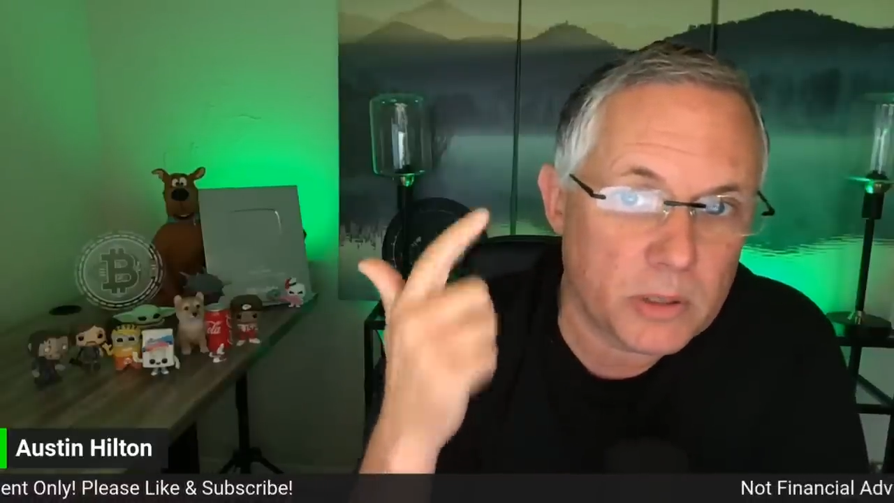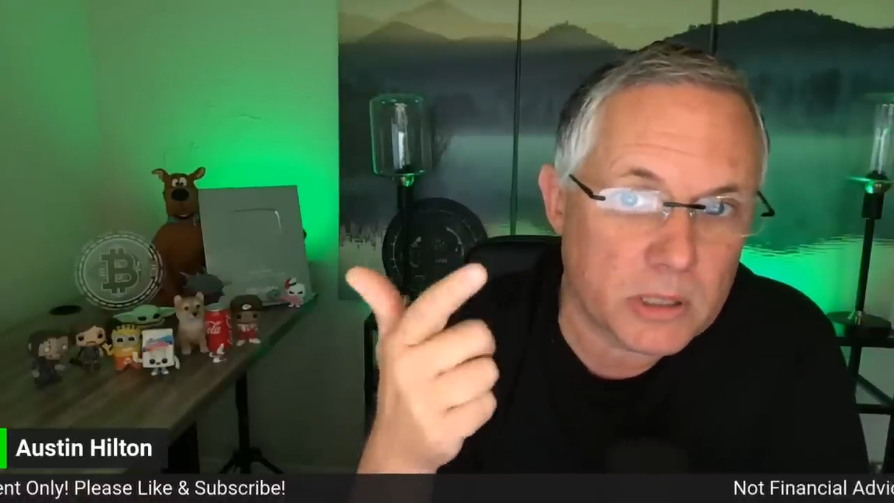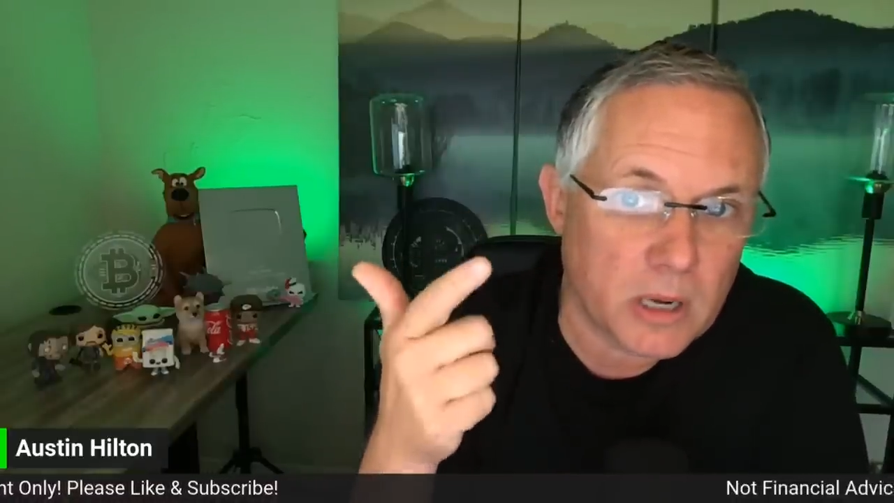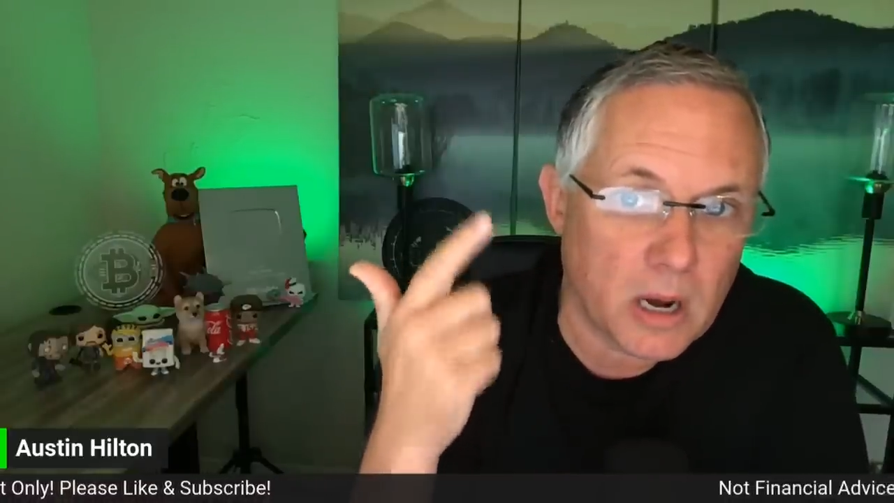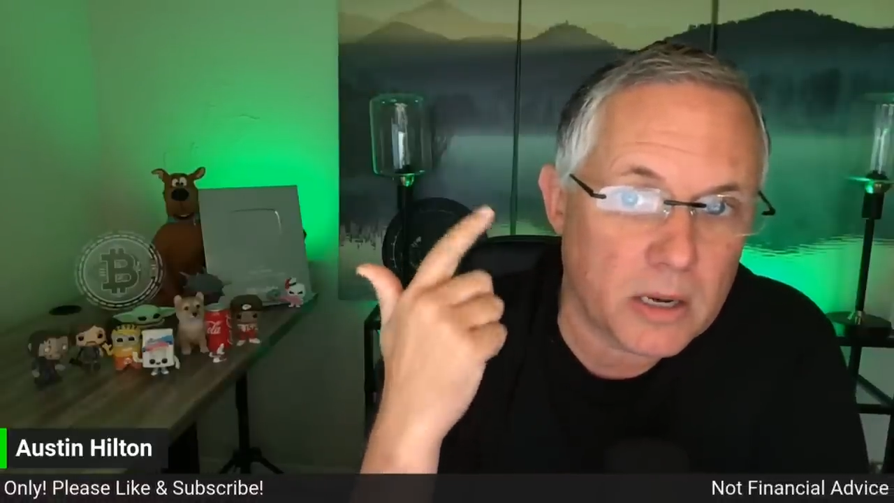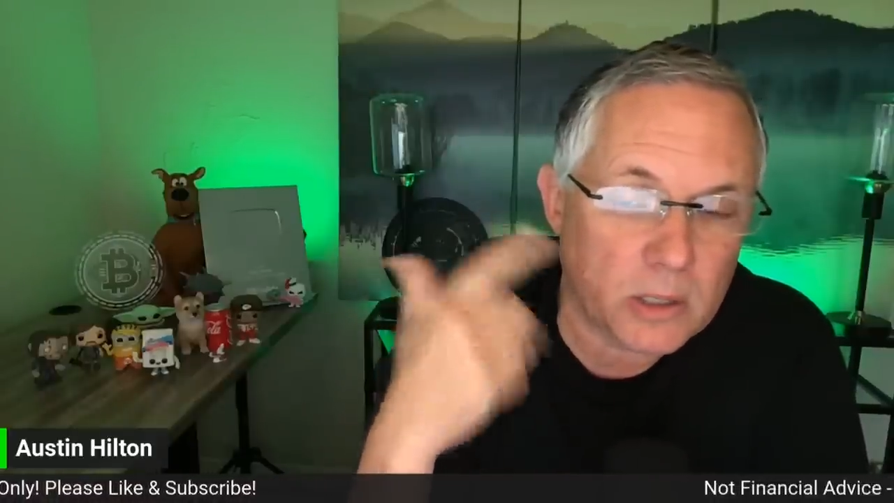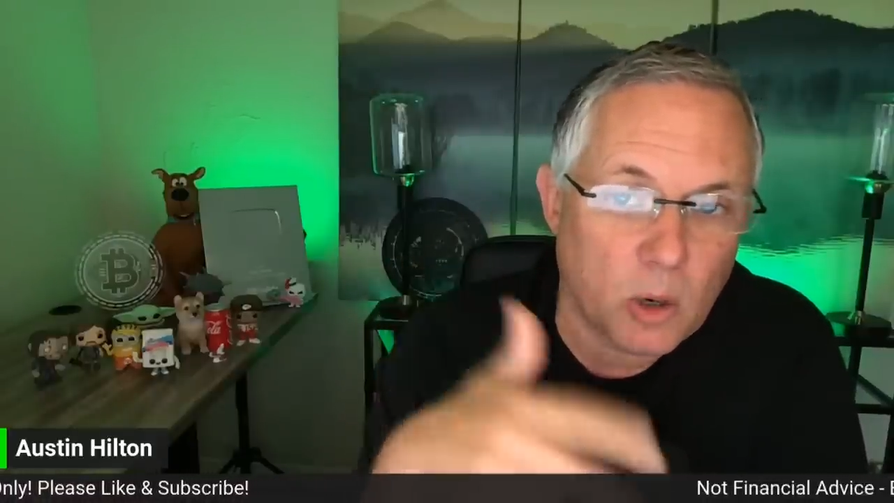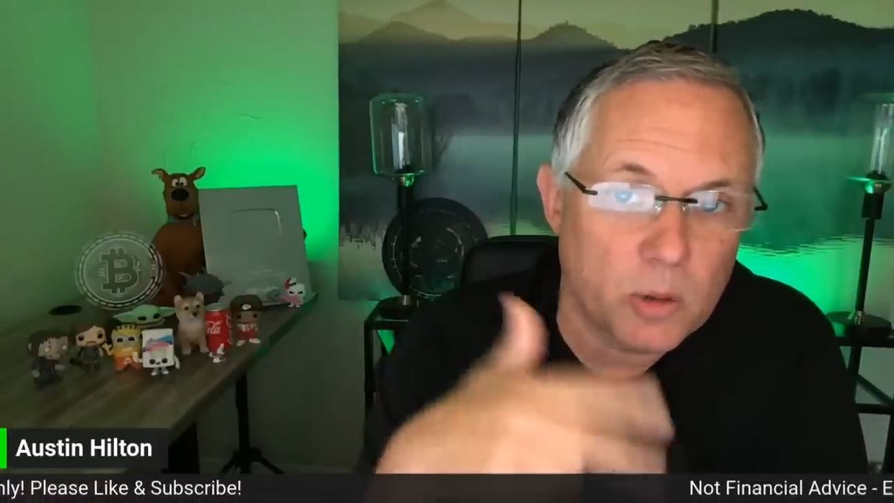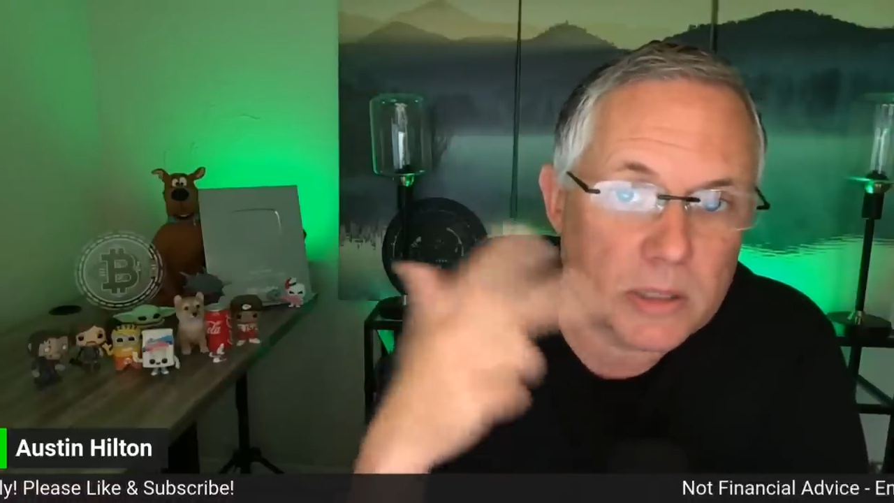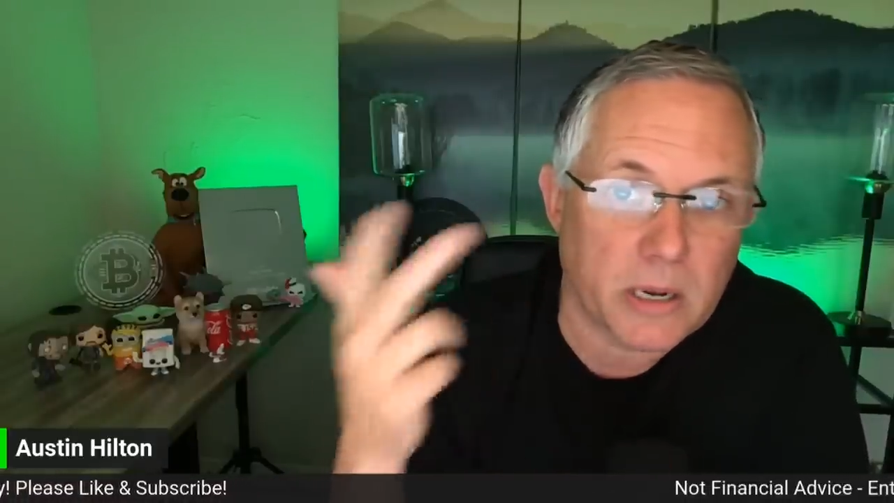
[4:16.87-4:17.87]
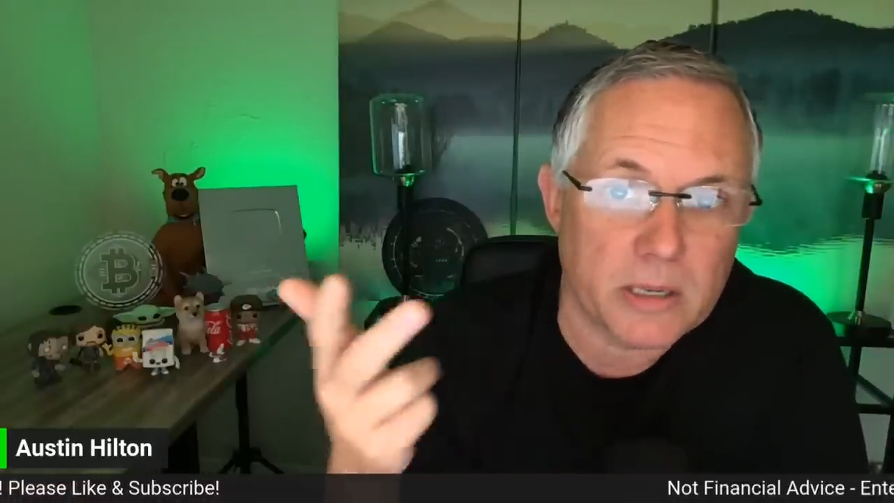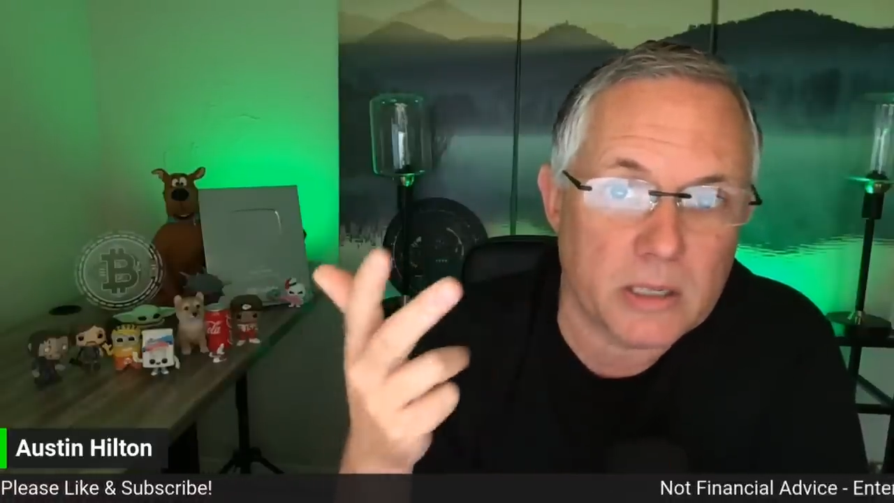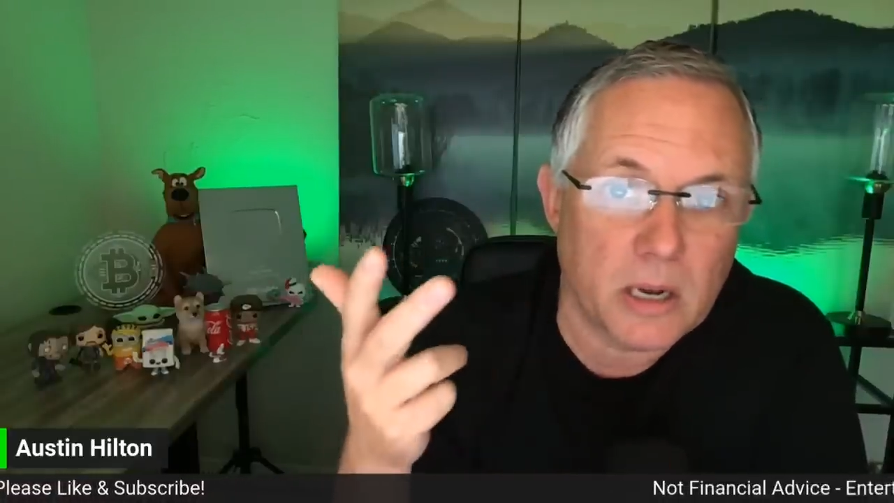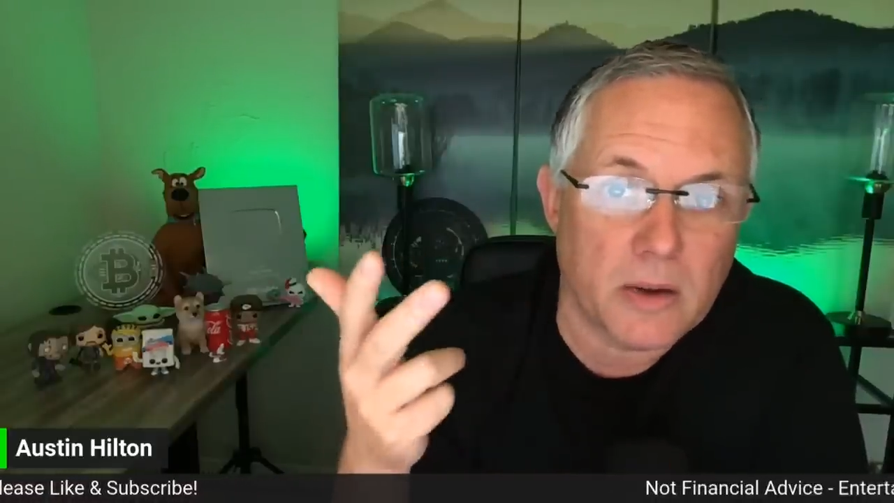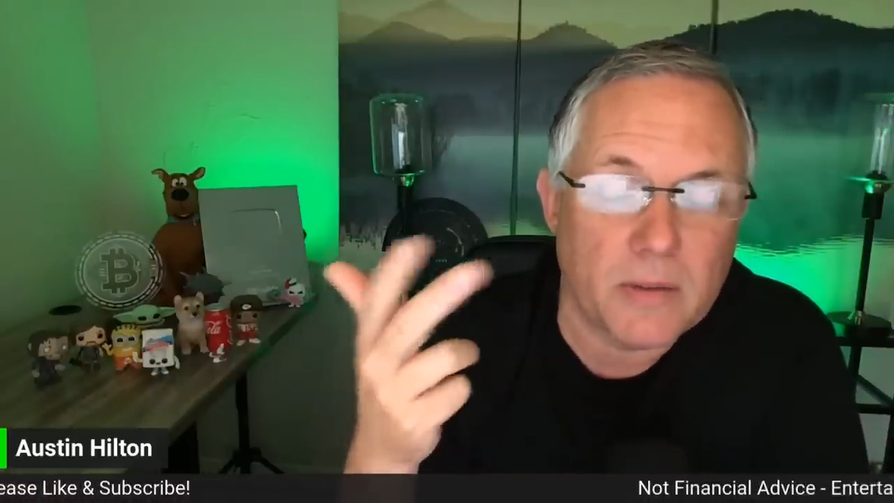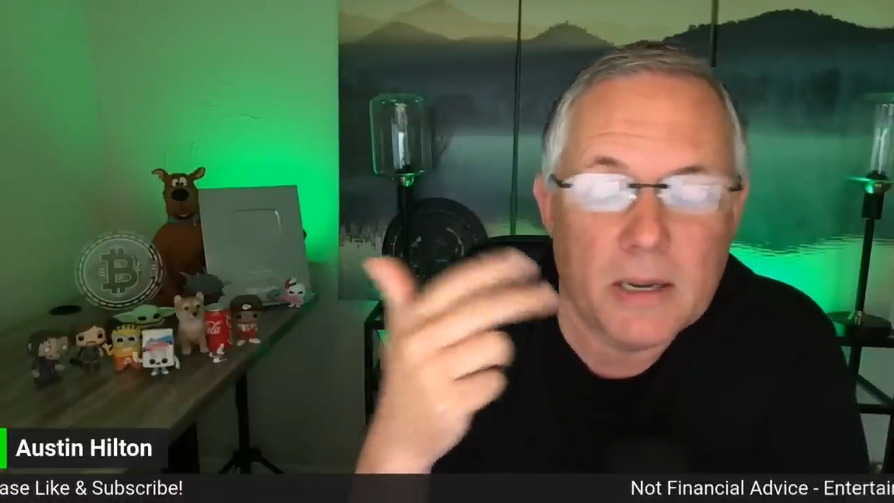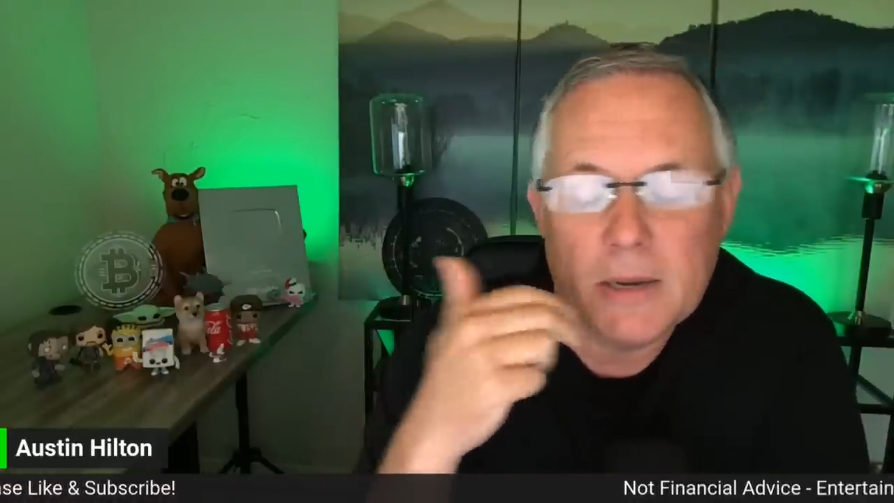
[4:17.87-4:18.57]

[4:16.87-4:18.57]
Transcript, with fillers: stocks, all this kind of stuff.